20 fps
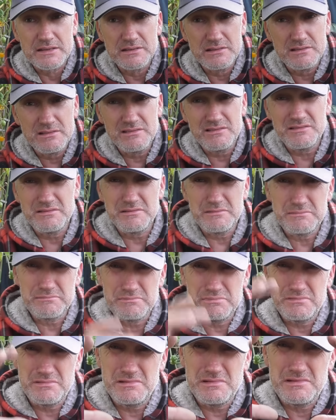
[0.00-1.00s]
Uh,
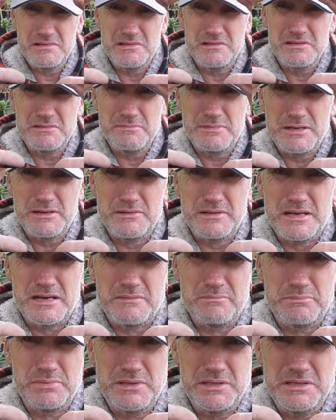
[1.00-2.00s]
they're not about that